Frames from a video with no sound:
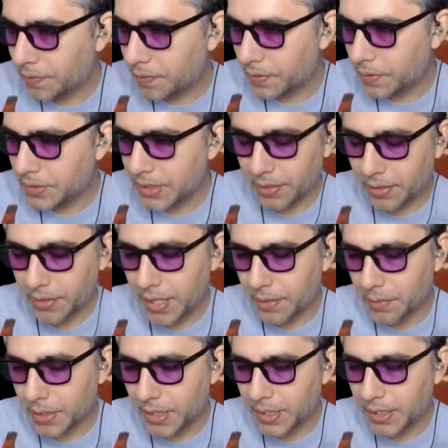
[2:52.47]
to integrate
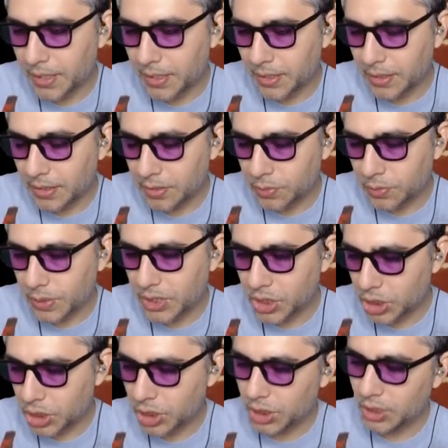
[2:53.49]
with
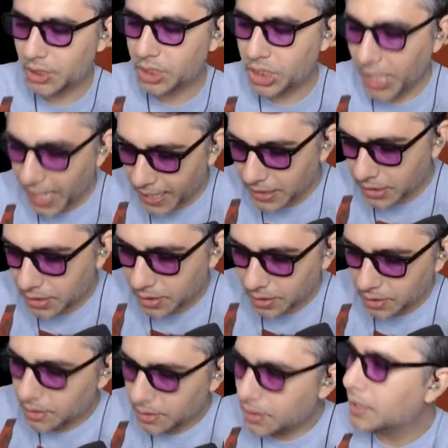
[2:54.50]
Twitch chat,
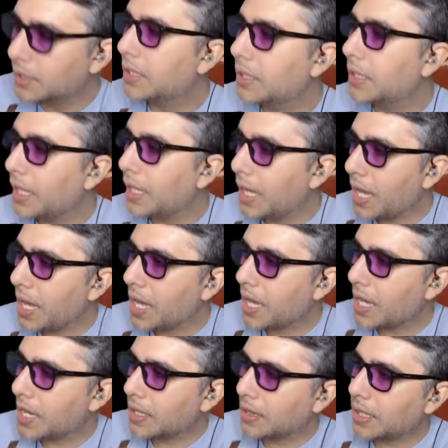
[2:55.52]

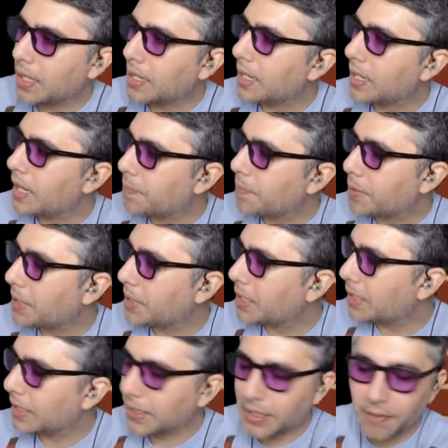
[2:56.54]
and then
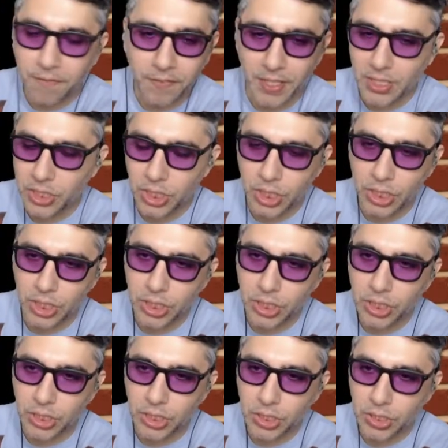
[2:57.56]
implementing the
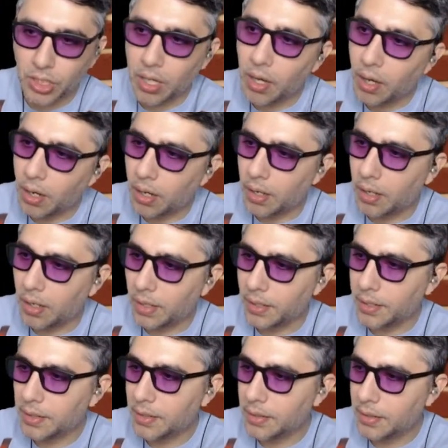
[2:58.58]
features
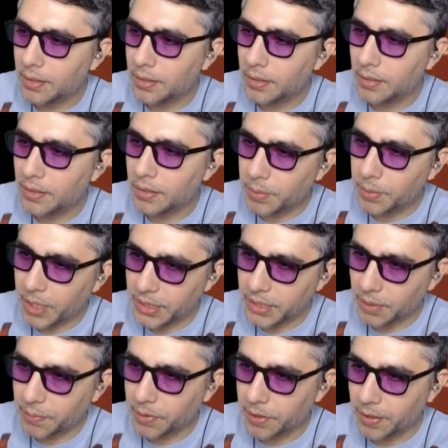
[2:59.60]
on the
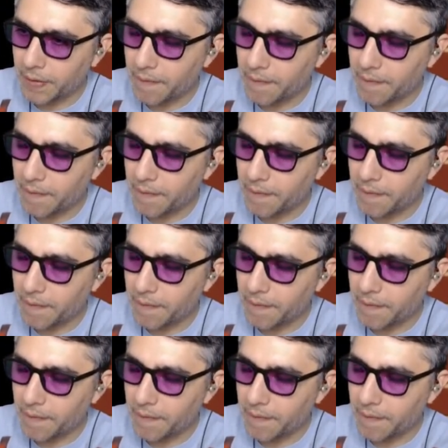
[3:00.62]
project board.